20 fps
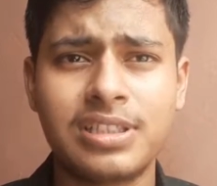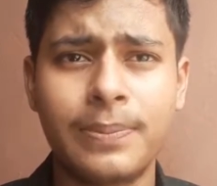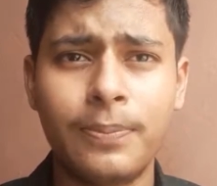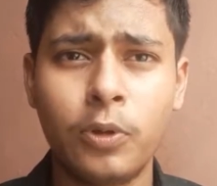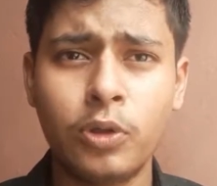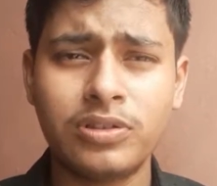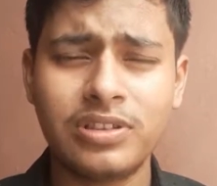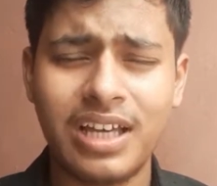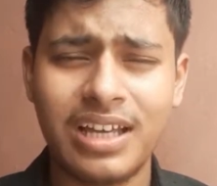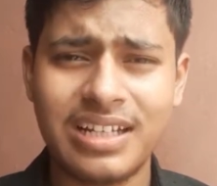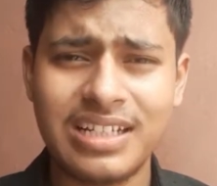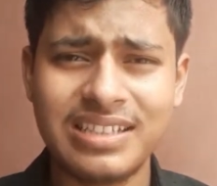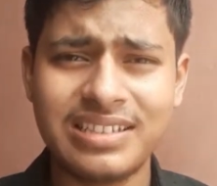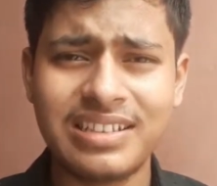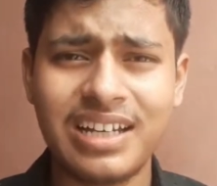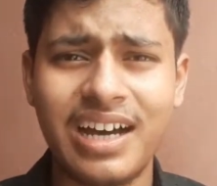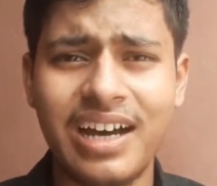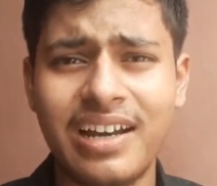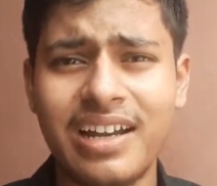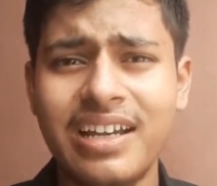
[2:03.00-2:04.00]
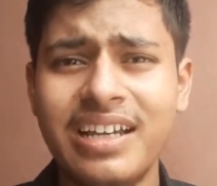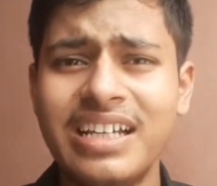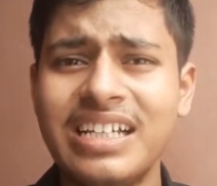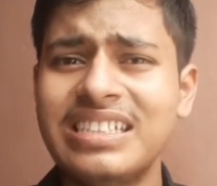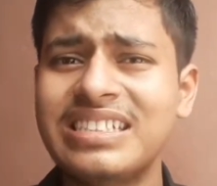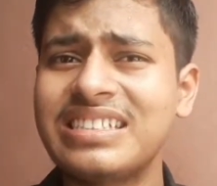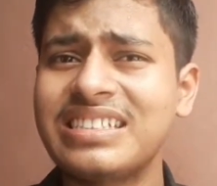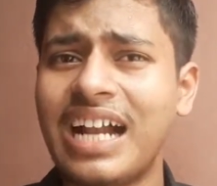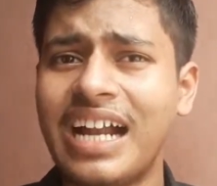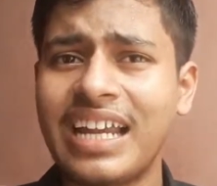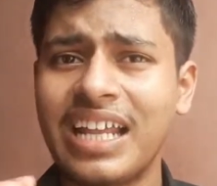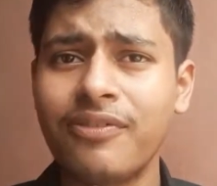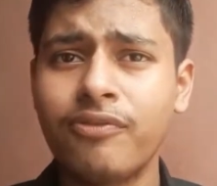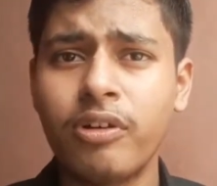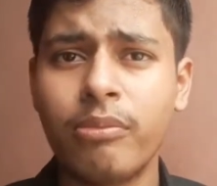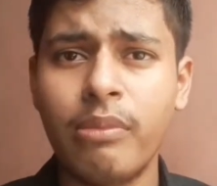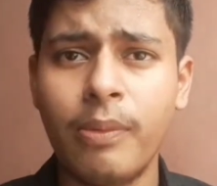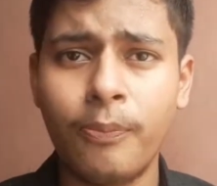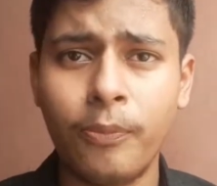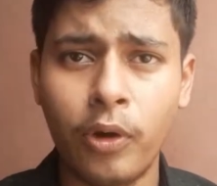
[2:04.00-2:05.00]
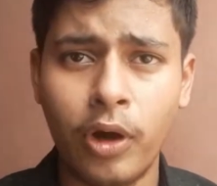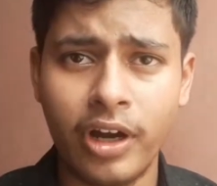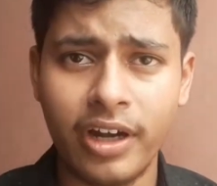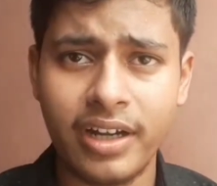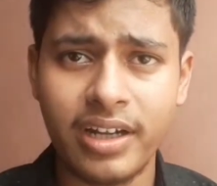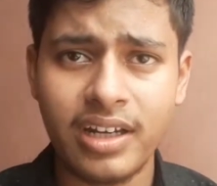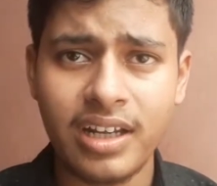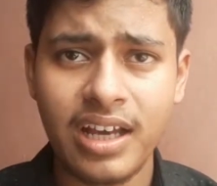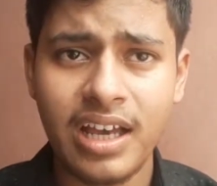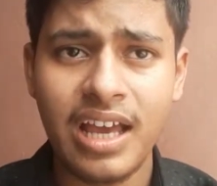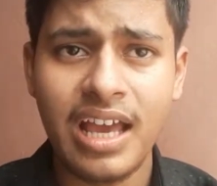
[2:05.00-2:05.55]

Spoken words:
Suppose a race car is starting from a point